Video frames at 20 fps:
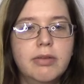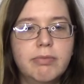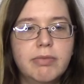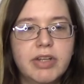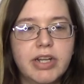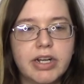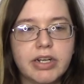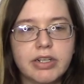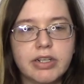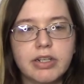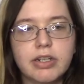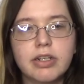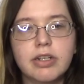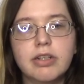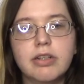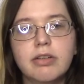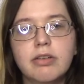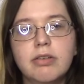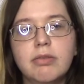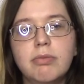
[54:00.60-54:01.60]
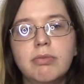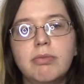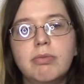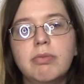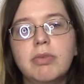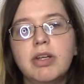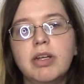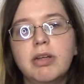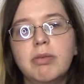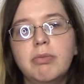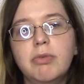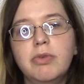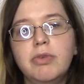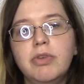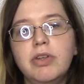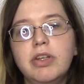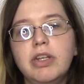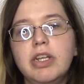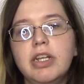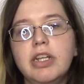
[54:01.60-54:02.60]
Dr.
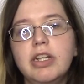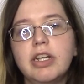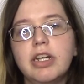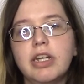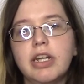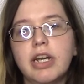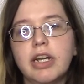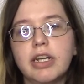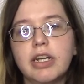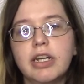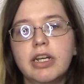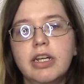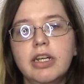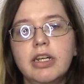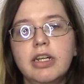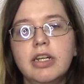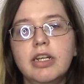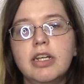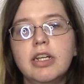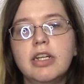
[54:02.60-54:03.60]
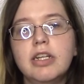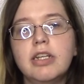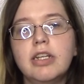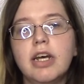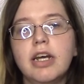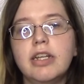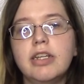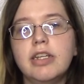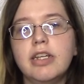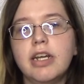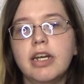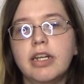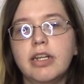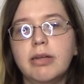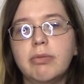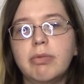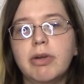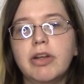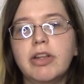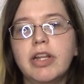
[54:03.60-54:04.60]
Mizuki Tanaka,
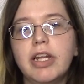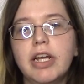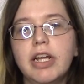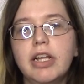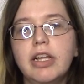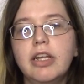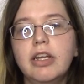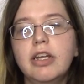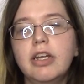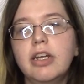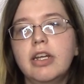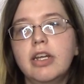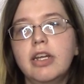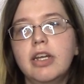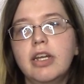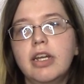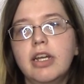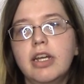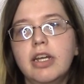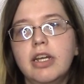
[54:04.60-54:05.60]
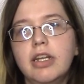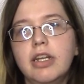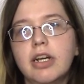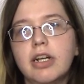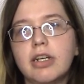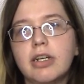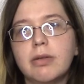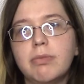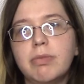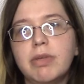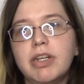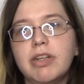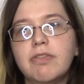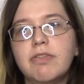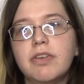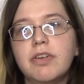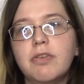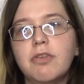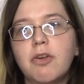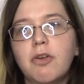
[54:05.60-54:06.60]
Tatiana Bartel, and Dr.
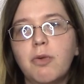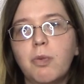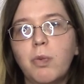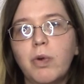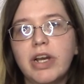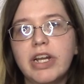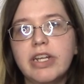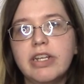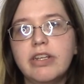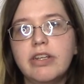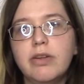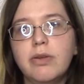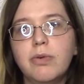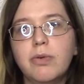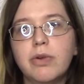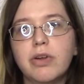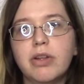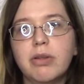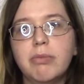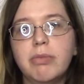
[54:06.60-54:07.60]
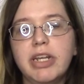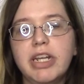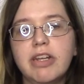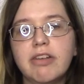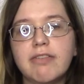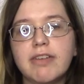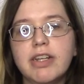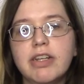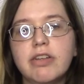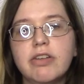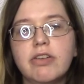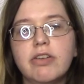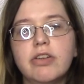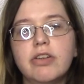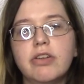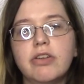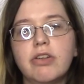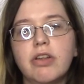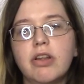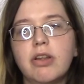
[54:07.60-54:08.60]
Manfred Weiss were the main
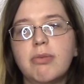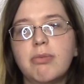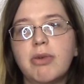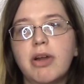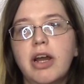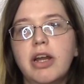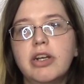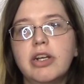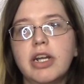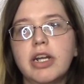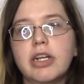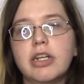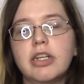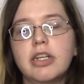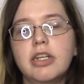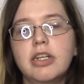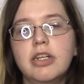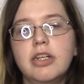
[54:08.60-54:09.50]
researchers on the project.